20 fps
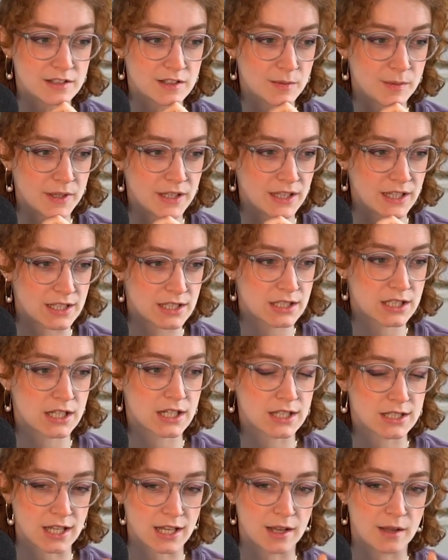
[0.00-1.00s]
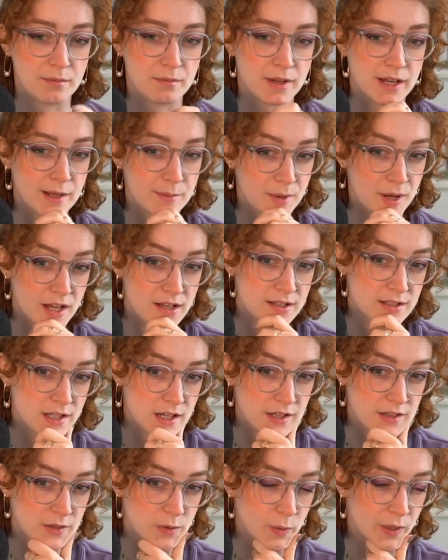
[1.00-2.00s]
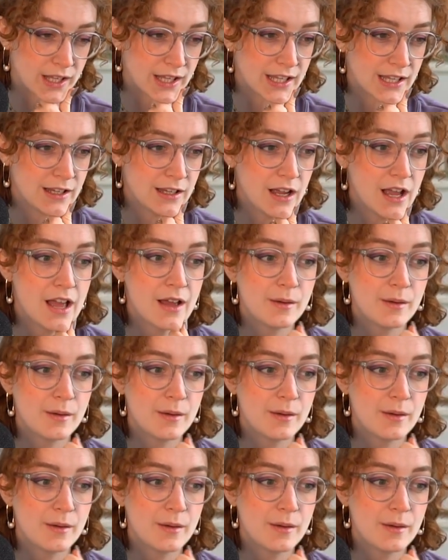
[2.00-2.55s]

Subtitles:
to be listed as like a mini boss on the wiki,